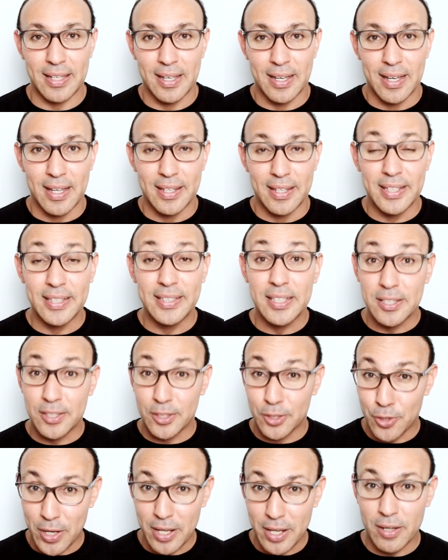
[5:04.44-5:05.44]
This is
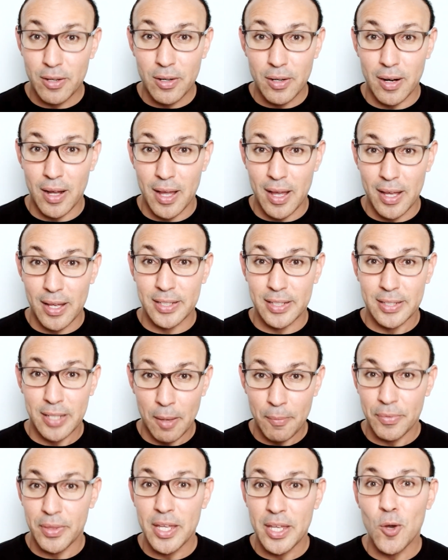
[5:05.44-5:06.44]
trigger
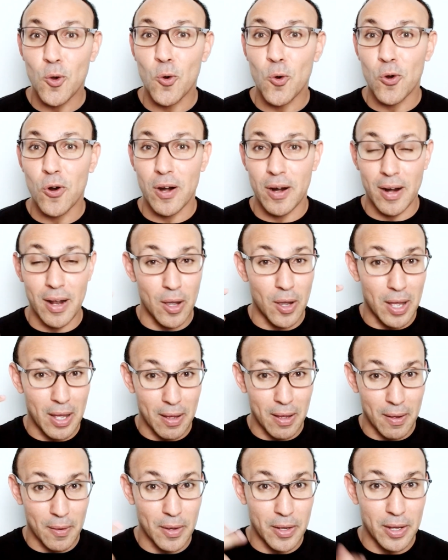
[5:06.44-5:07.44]
something or
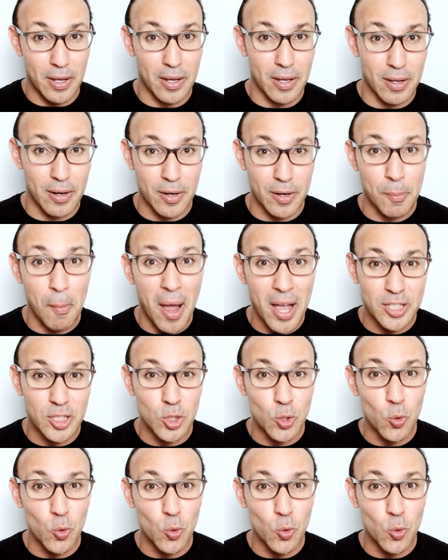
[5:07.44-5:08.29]
remind you